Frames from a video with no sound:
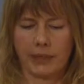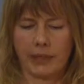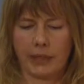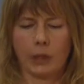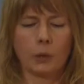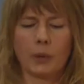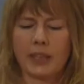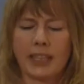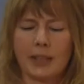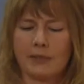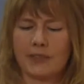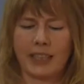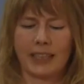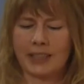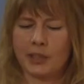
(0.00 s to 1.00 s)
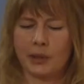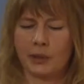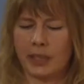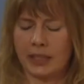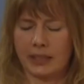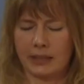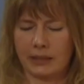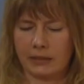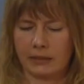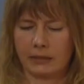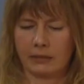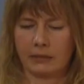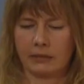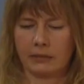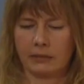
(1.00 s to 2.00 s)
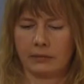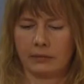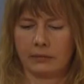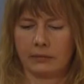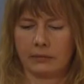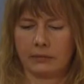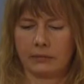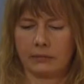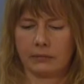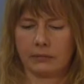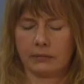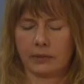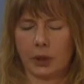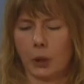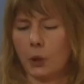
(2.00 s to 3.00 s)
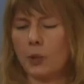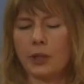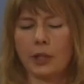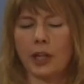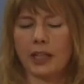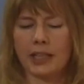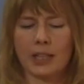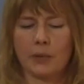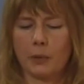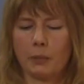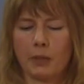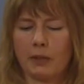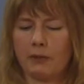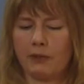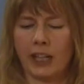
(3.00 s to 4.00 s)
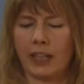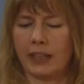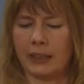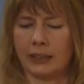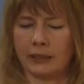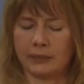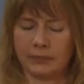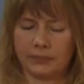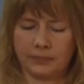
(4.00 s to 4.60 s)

Look what they've done to it. Who thought this would be fun?